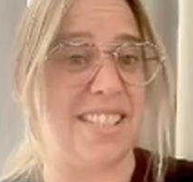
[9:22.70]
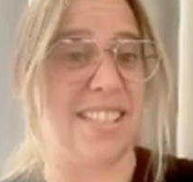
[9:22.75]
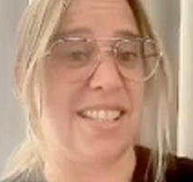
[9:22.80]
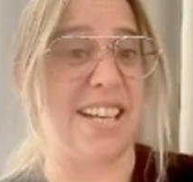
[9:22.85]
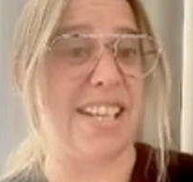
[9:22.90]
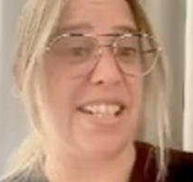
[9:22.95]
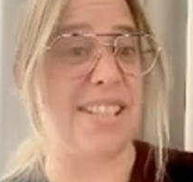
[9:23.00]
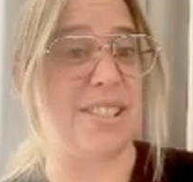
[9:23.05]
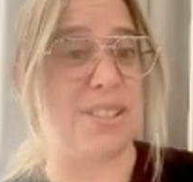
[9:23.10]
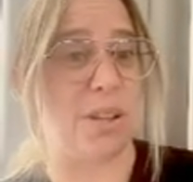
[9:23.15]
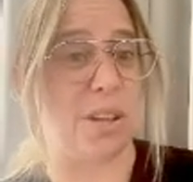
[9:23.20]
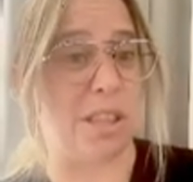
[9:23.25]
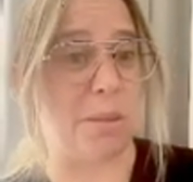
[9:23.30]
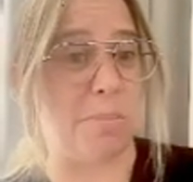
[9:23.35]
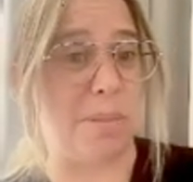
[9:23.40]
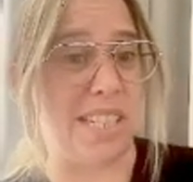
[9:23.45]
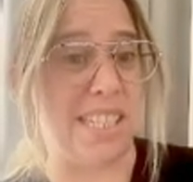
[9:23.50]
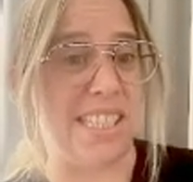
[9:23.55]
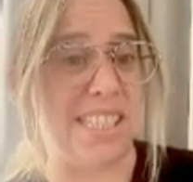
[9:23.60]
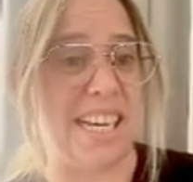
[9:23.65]
like
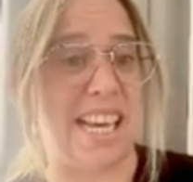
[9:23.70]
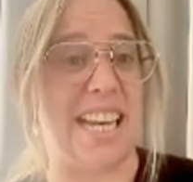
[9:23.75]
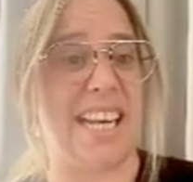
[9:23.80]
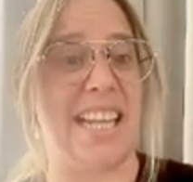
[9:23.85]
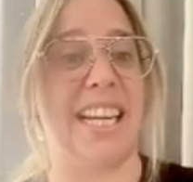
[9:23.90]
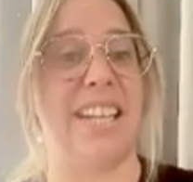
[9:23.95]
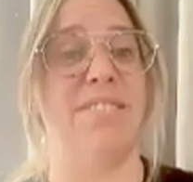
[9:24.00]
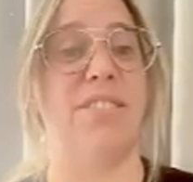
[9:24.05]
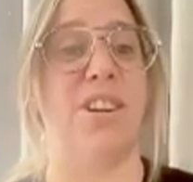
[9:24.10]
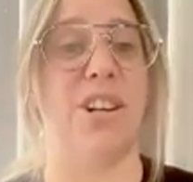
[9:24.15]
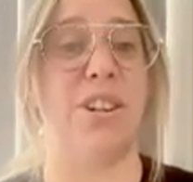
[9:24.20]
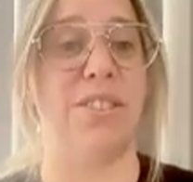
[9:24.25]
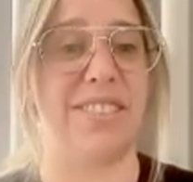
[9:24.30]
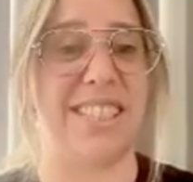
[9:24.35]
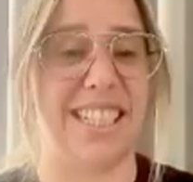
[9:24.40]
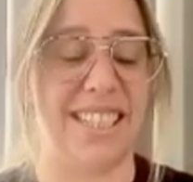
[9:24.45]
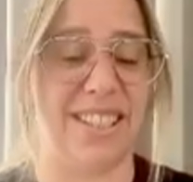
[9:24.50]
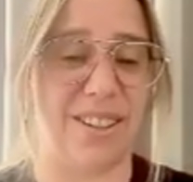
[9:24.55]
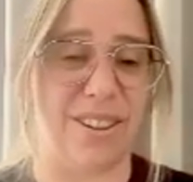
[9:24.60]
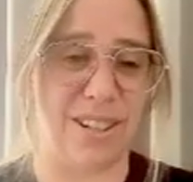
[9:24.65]
Sotheby's getting
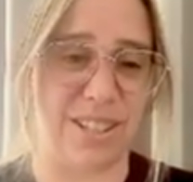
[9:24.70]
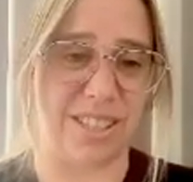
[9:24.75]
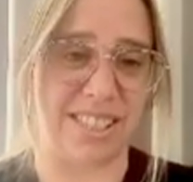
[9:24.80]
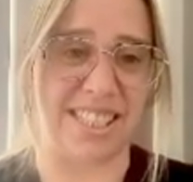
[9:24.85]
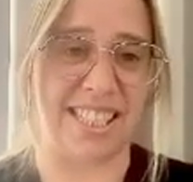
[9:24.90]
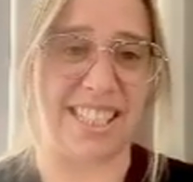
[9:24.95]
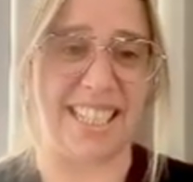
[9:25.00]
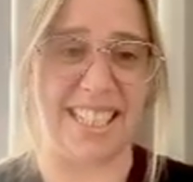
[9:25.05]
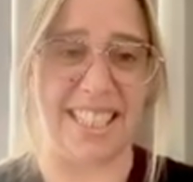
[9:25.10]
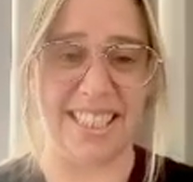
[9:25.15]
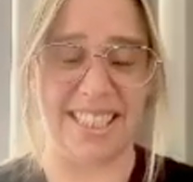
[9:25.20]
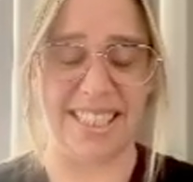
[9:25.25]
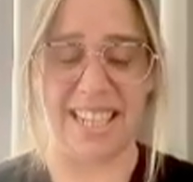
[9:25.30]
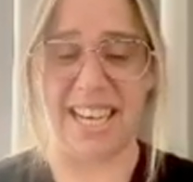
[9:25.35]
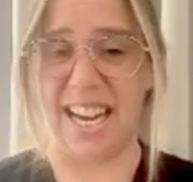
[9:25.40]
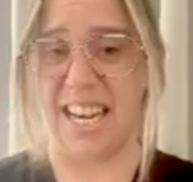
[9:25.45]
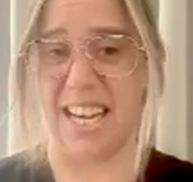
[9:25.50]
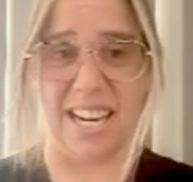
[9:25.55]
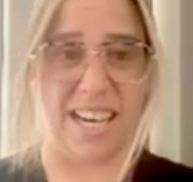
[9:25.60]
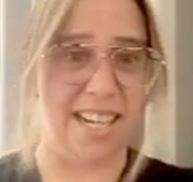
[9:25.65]
involved in auctioning
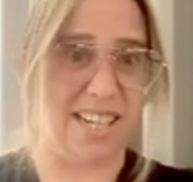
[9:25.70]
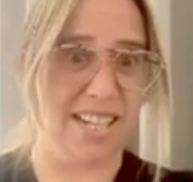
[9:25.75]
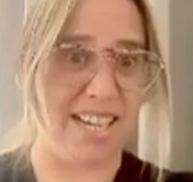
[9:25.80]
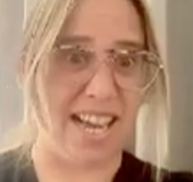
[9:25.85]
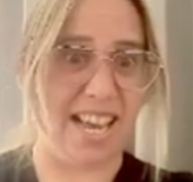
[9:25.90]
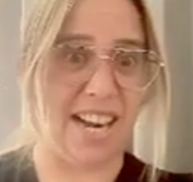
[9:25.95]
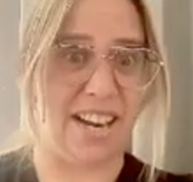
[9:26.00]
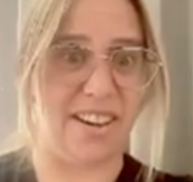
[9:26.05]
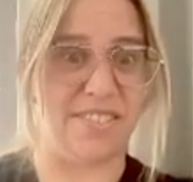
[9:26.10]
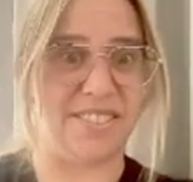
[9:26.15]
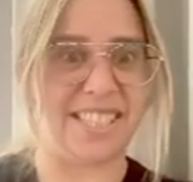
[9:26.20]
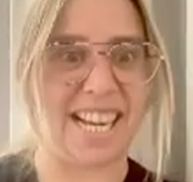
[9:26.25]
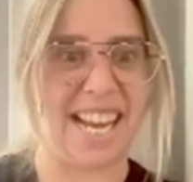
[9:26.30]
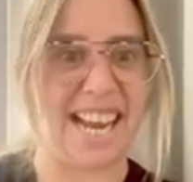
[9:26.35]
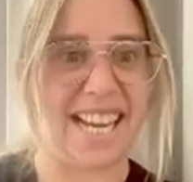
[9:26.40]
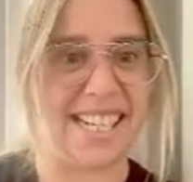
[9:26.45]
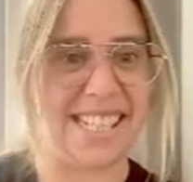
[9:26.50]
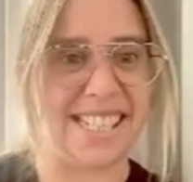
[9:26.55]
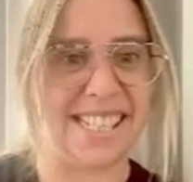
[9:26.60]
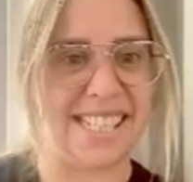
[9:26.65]

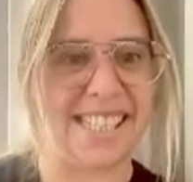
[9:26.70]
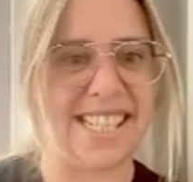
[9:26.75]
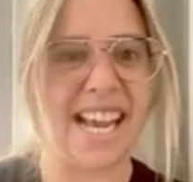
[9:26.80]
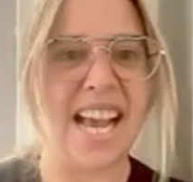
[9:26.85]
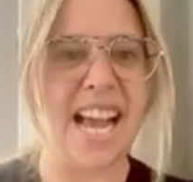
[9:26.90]
NFTs.